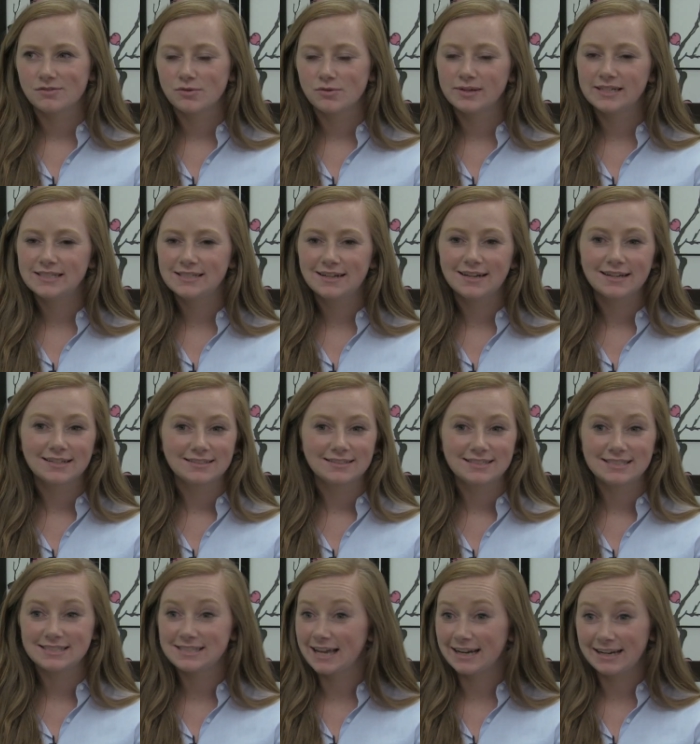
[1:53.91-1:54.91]
The reason I
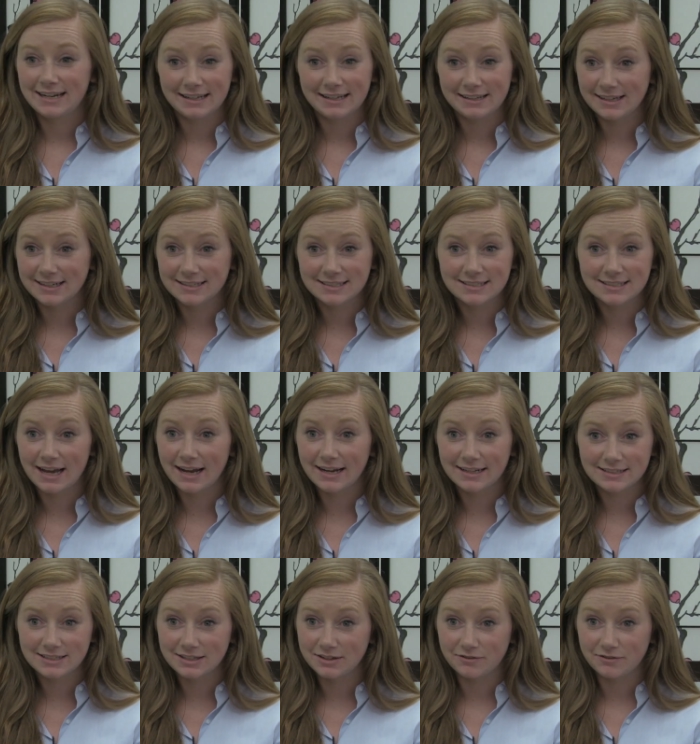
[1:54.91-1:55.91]
decided I liked
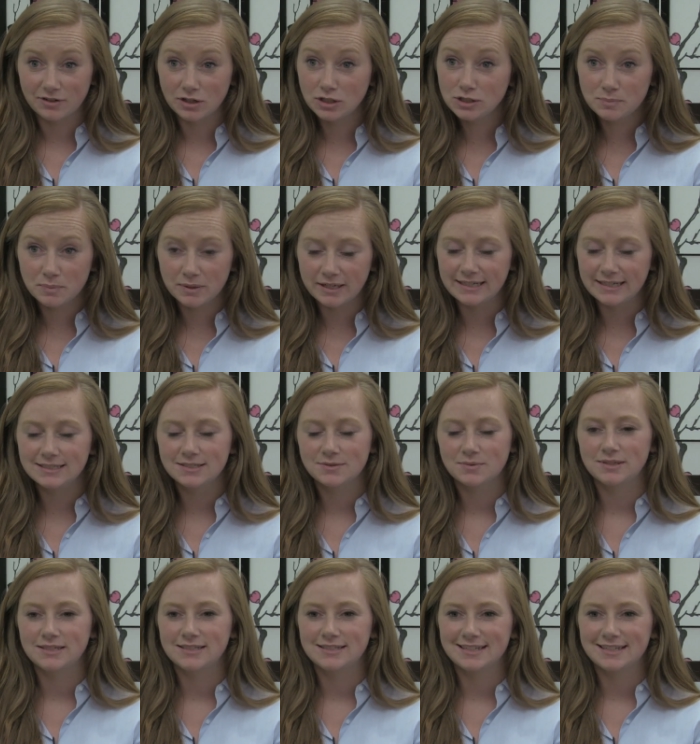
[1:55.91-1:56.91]
science in the first place
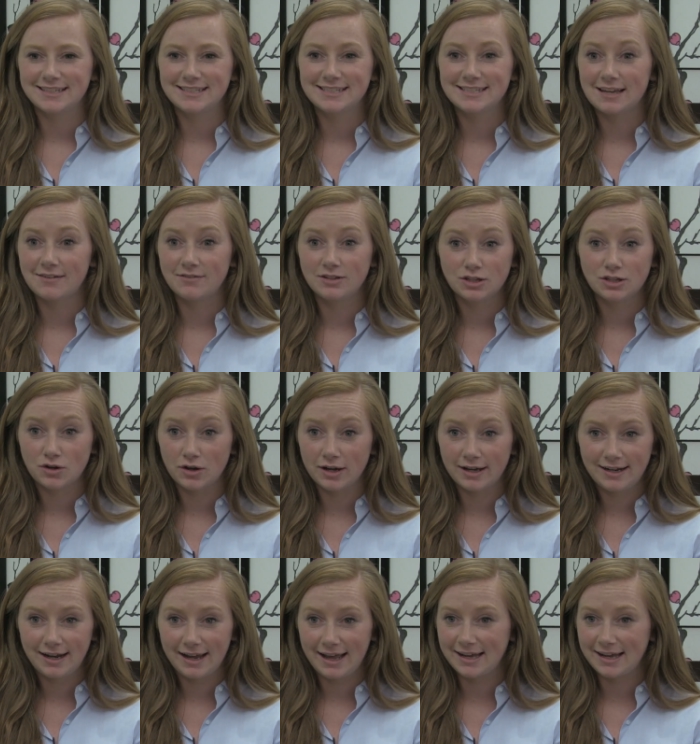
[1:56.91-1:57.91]
was in seventh
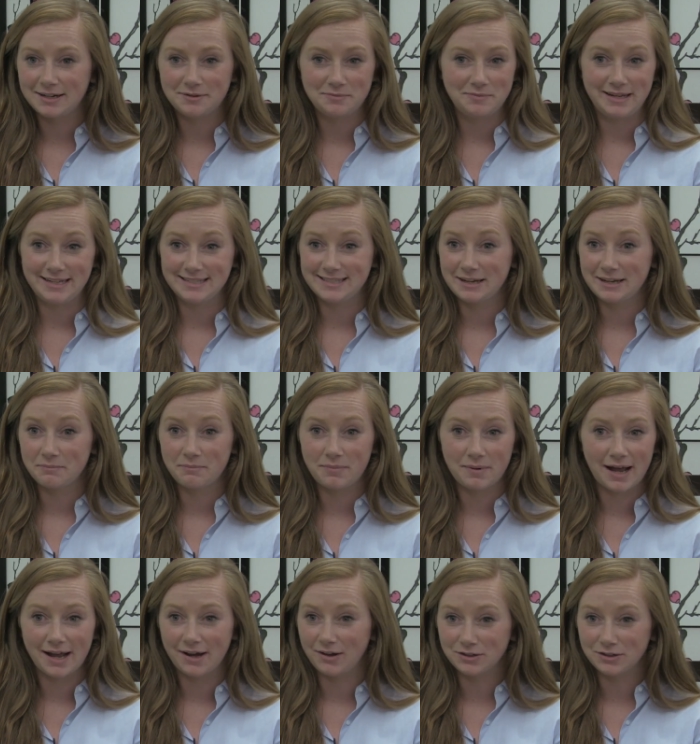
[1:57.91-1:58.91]
grade, I had an amazing
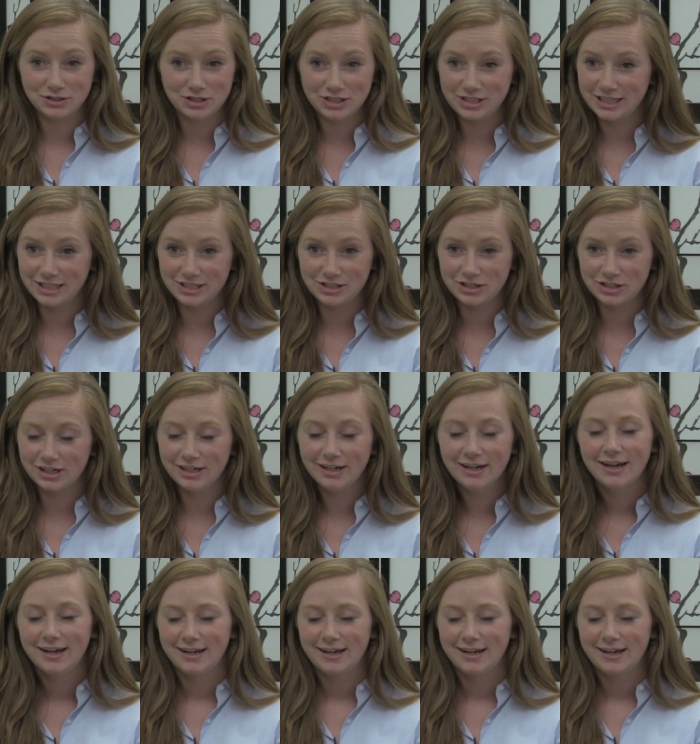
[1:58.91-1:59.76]
biology teacher